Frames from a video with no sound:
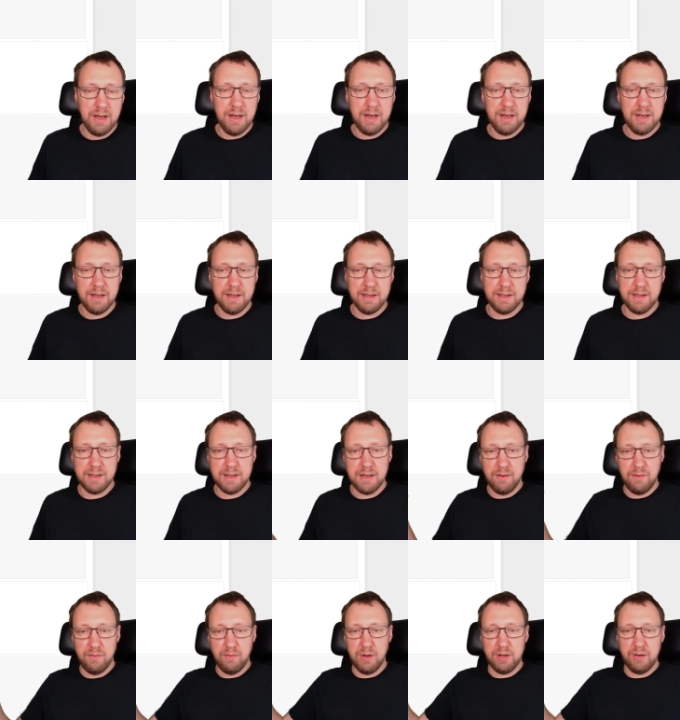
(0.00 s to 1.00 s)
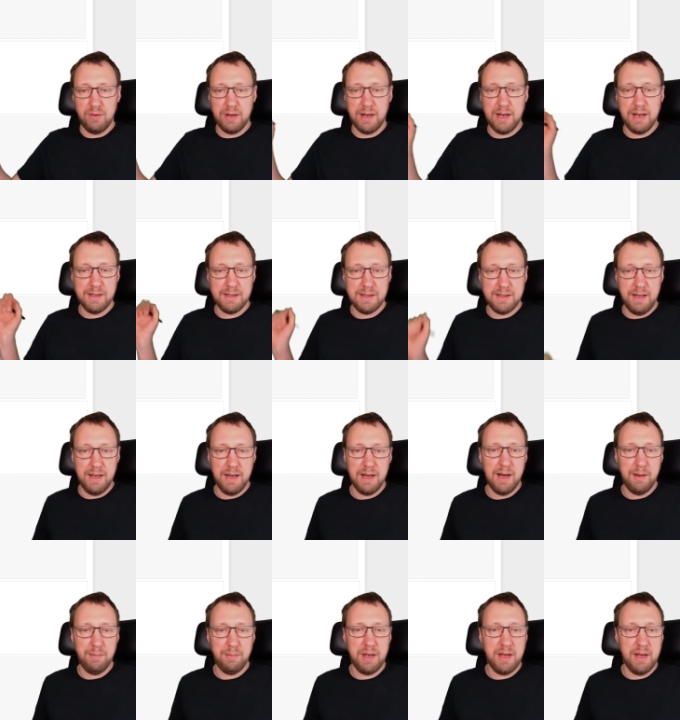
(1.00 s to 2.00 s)
This is what you can see
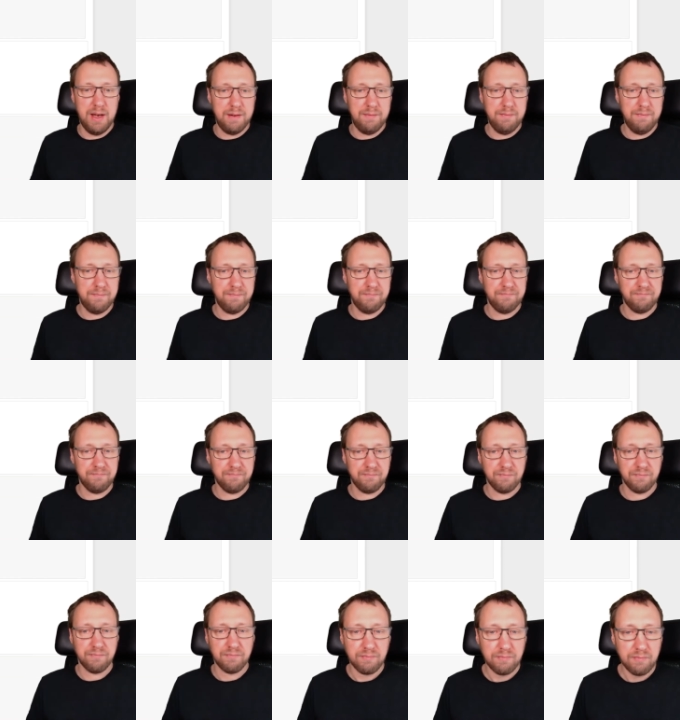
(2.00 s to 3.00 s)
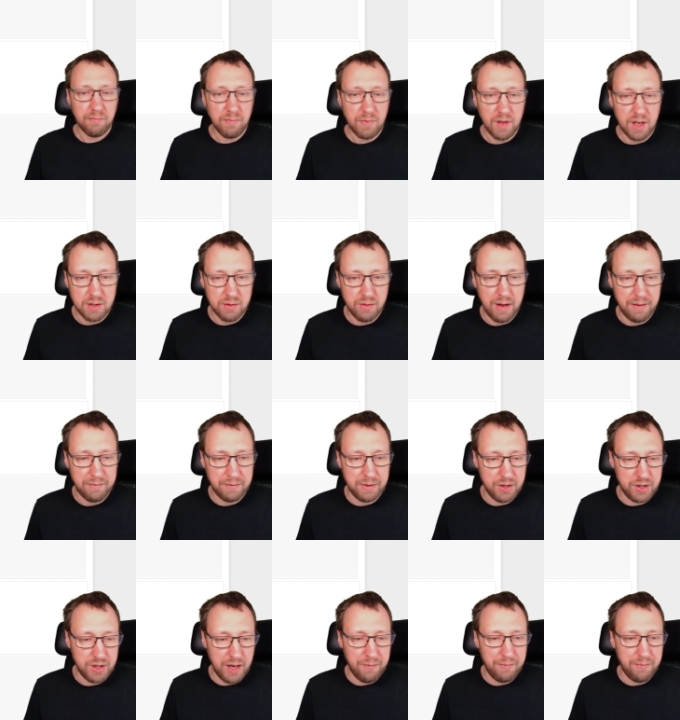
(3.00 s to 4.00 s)
up here. So we have the
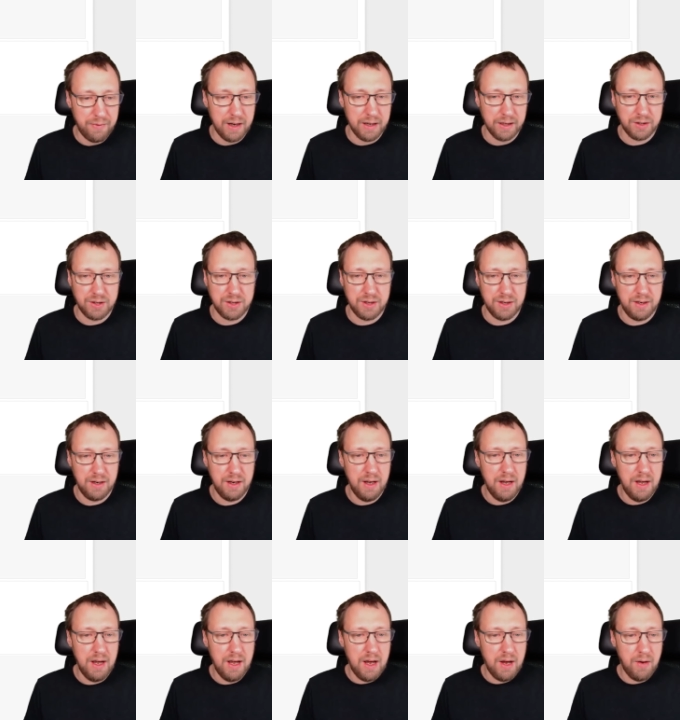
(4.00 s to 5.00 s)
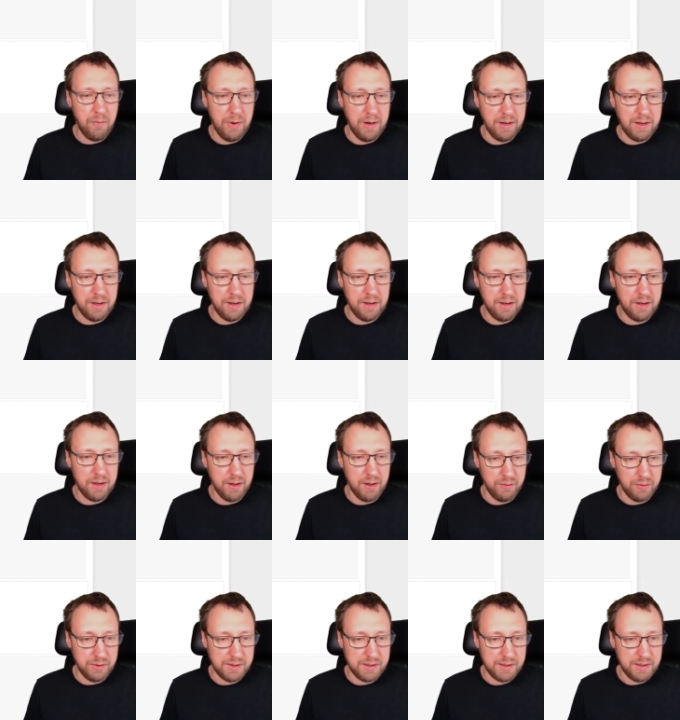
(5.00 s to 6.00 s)
J function with
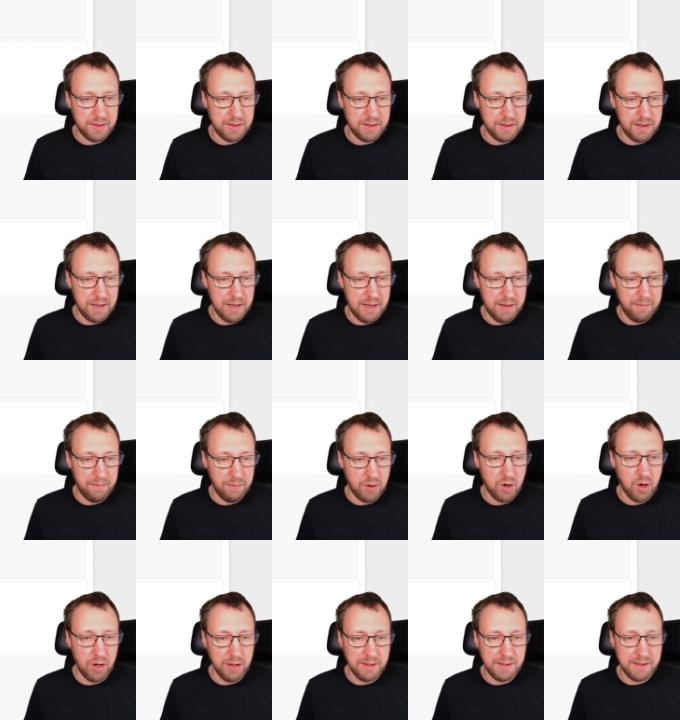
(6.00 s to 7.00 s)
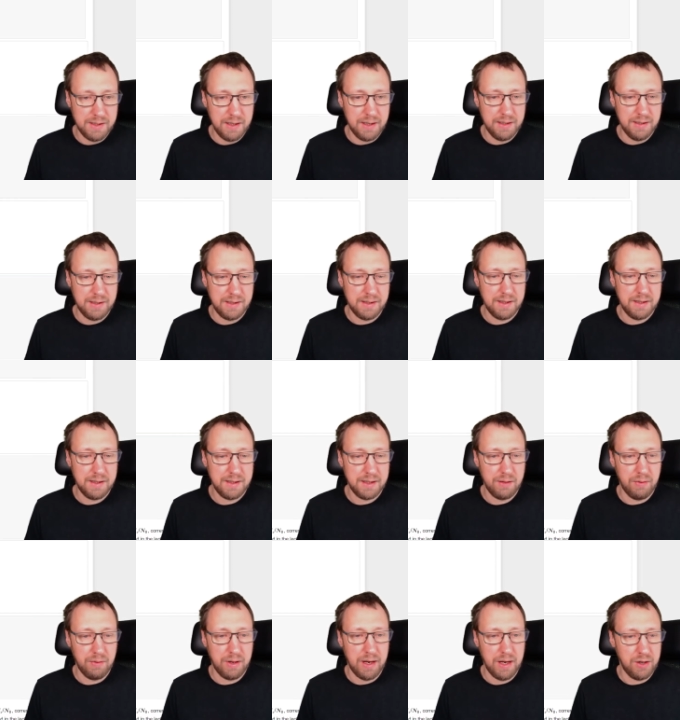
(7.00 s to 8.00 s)
those constants. So
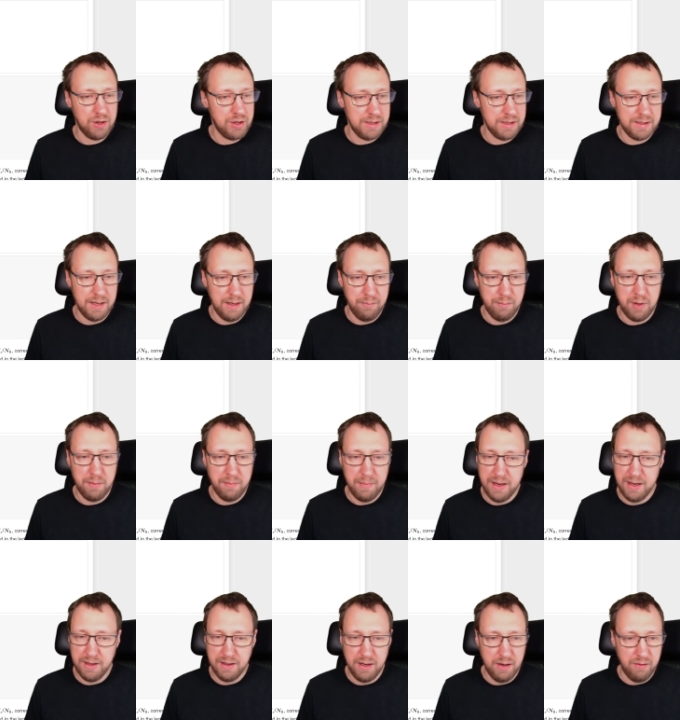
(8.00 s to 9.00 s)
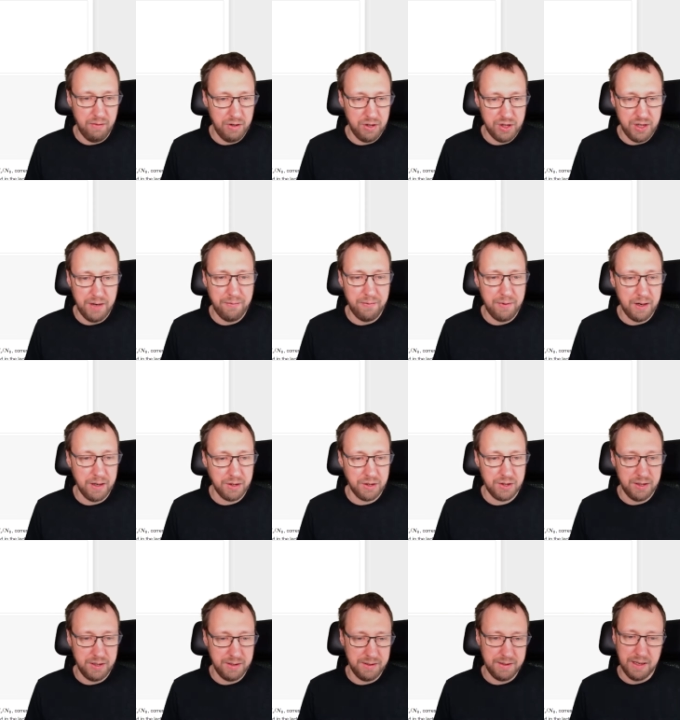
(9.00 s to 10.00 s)
we can just implement our J
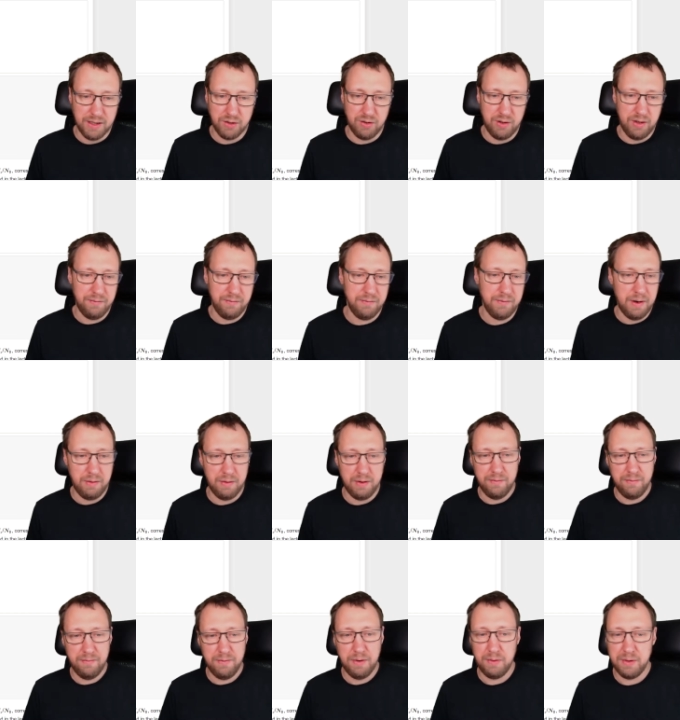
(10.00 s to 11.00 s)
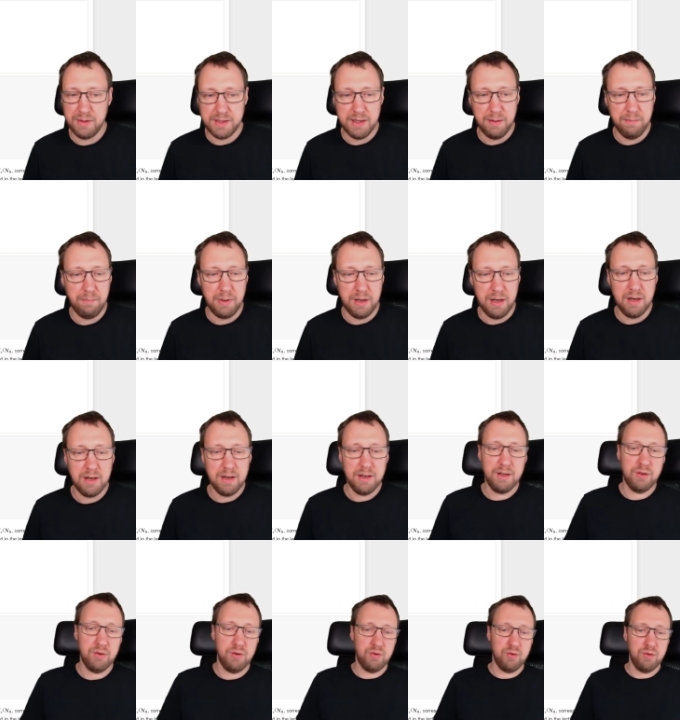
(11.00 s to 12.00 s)
function. This is actually very simple
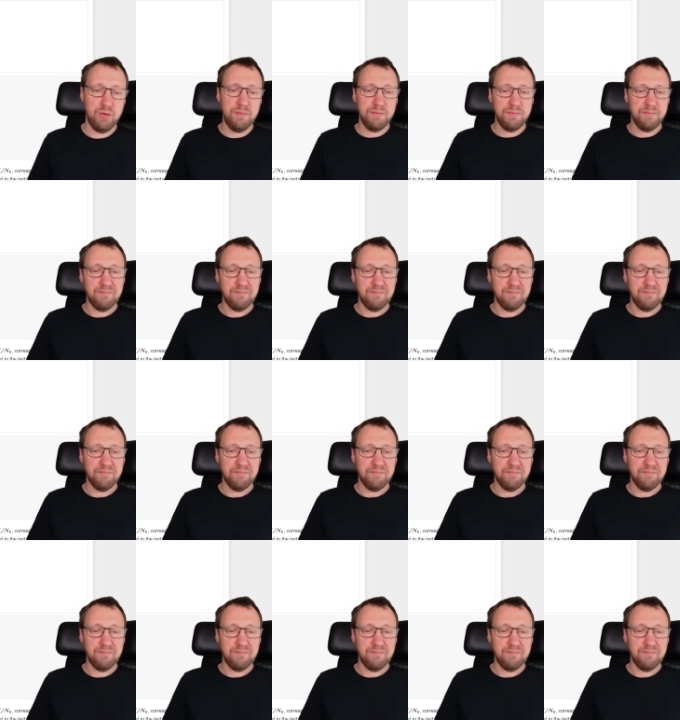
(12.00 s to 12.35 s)
to do.